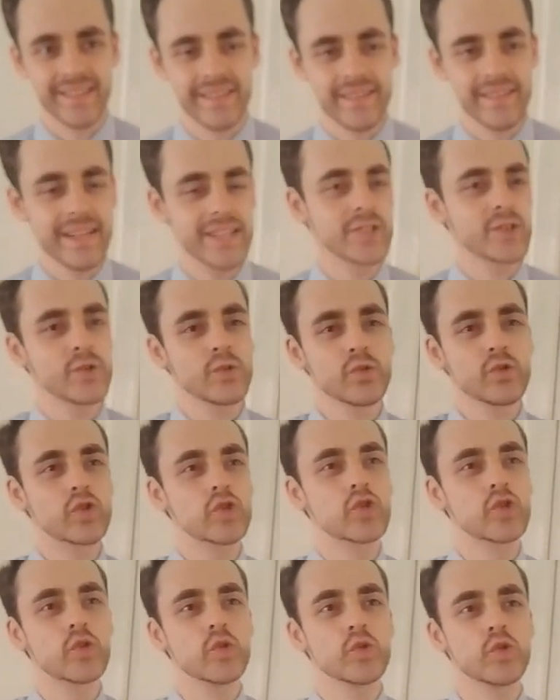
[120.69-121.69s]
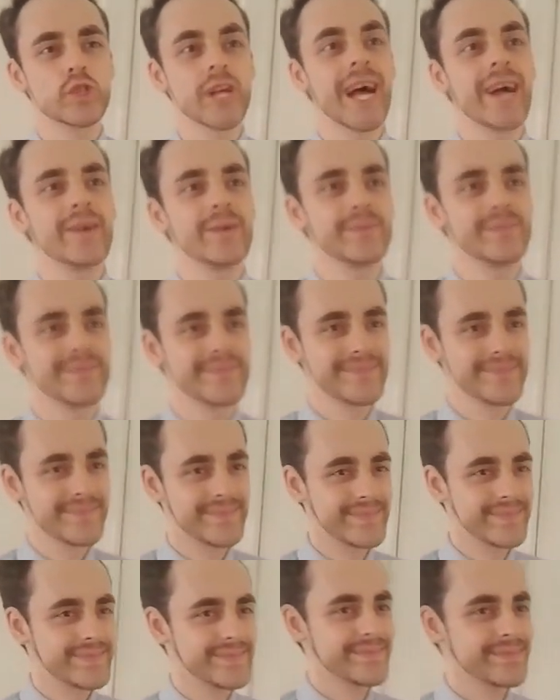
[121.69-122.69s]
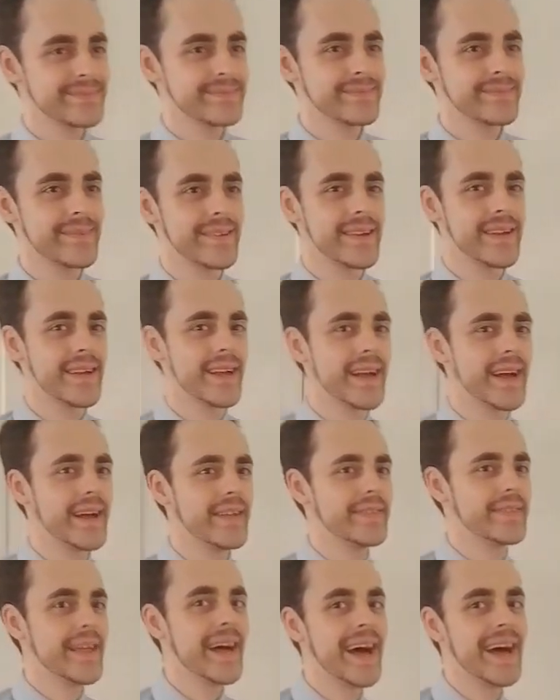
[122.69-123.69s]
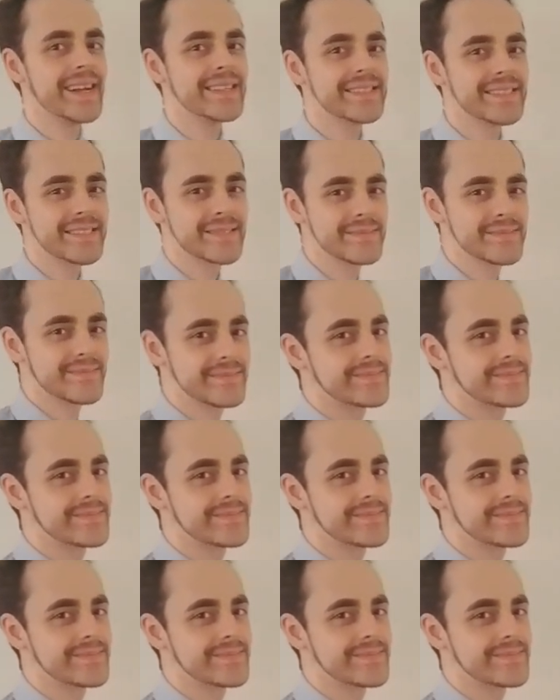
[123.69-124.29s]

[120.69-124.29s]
and that's called School's Out. And that